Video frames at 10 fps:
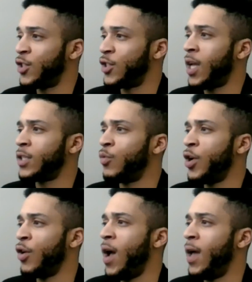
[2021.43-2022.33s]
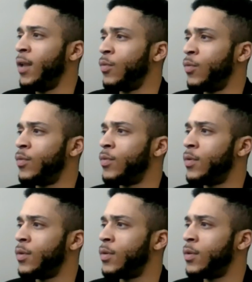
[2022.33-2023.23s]
Shout out to where you're at.
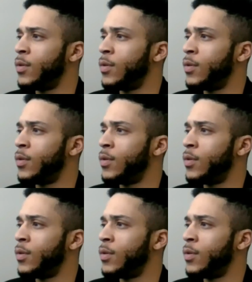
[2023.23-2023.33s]
Yeah.